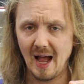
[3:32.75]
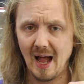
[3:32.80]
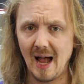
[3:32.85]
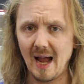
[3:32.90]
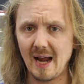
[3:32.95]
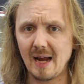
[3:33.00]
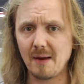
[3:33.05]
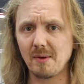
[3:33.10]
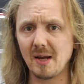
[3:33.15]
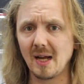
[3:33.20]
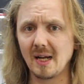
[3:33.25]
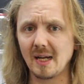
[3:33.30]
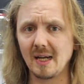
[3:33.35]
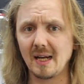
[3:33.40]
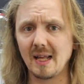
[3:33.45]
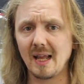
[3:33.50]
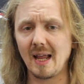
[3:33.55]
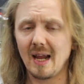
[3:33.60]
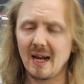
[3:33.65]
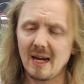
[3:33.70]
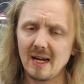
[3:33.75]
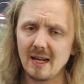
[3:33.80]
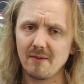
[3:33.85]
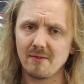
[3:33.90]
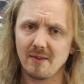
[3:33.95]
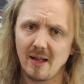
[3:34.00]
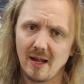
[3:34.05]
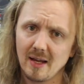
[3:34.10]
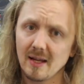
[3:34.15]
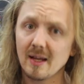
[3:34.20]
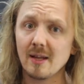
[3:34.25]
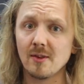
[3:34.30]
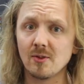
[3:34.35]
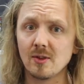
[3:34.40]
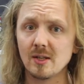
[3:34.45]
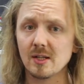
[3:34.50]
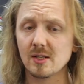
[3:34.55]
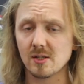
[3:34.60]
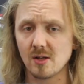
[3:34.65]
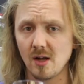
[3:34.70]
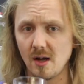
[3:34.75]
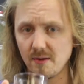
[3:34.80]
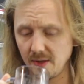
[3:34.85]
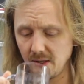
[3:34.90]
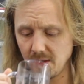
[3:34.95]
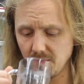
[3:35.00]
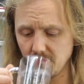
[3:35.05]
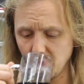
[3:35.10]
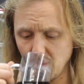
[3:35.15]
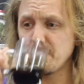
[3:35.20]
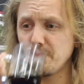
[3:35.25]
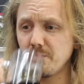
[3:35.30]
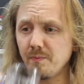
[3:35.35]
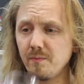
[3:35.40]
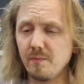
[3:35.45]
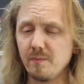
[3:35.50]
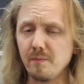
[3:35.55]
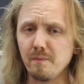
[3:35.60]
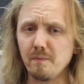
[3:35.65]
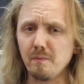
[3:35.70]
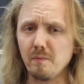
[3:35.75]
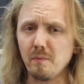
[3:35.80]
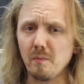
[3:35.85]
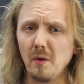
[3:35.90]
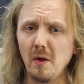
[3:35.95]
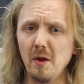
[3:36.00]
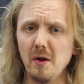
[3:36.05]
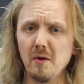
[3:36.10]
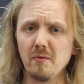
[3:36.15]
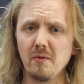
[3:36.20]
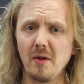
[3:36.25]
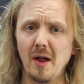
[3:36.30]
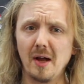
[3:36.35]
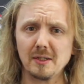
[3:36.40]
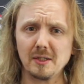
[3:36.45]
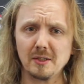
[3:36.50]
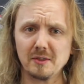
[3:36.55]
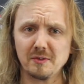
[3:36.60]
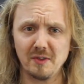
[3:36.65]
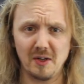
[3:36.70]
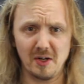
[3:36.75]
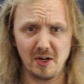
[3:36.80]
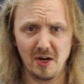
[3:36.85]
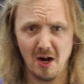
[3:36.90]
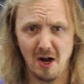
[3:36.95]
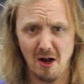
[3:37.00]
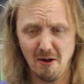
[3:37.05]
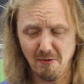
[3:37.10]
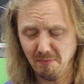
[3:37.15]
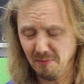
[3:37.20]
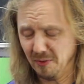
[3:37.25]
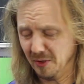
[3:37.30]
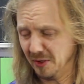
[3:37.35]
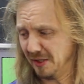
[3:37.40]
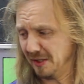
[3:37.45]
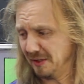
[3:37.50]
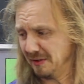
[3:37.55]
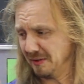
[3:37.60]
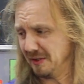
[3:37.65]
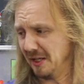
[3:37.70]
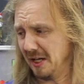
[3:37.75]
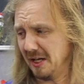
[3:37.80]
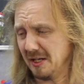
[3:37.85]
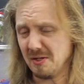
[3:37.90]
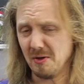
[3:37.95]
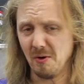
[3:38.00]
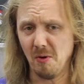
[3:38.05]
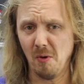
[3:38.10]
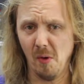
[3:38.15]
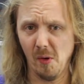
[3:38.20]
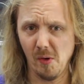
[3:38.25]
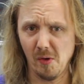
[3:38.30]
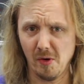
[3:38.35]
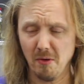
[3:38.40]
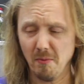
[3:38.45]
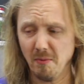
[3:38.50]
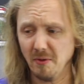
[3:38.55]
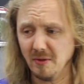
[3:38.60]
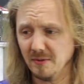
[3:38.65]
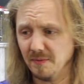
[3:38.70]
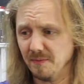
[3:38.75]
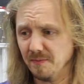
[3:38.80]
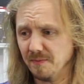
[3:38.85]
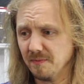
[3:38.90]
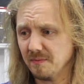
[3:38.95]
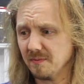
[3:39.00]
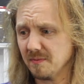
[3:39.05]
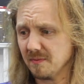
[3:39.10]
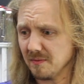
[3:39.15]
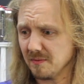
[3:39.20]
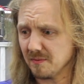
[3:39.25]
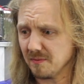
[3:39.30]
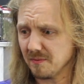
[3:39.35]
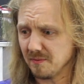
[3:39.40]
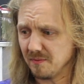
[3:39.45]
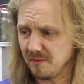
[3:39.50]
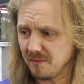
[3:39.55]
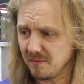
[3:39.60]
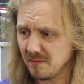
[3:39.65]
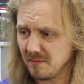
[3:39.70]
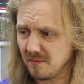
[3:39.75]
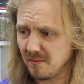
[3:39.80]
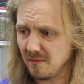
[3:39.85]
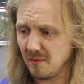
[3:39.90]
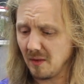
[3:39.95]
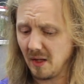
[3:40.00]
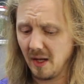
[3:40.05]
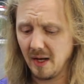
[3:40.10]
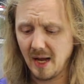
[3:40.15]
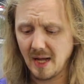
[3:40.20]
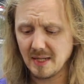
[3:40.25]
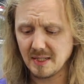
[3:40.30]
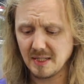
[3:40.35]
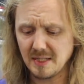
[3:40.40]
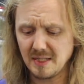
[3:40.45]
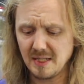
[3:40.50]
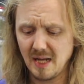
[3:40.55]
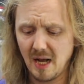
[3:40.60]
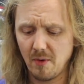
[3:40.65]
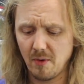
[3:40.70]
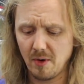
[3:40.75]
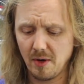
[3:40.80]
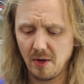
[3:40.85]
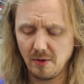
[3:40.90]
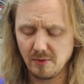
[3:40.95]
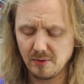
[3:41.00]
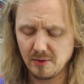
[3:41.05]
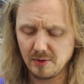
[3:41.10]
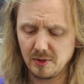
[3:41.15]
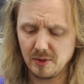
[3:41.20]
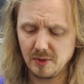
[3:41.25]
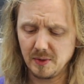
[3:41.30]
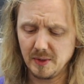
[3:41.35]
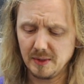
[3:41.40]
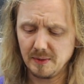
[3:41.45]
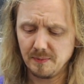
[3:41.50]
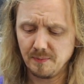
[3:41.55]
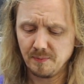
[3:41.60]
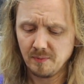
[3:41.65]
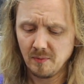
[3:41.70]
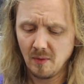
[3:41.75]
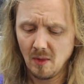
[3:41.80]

I am not getting any of that in this coffee. In fact, it's very off-putting and tastes horrible. It has a sour note to it,